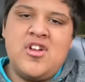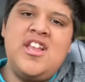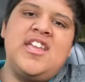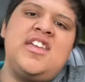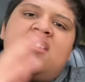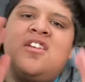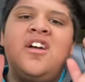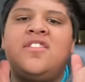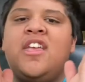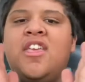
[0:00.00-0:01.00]
And I
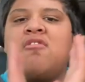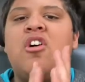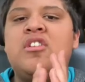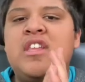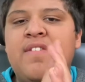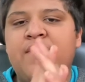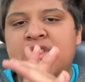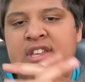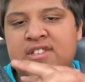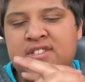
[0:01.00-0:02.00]
cannot thank you all enough for
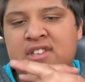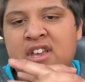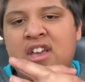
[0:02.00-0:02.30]
this.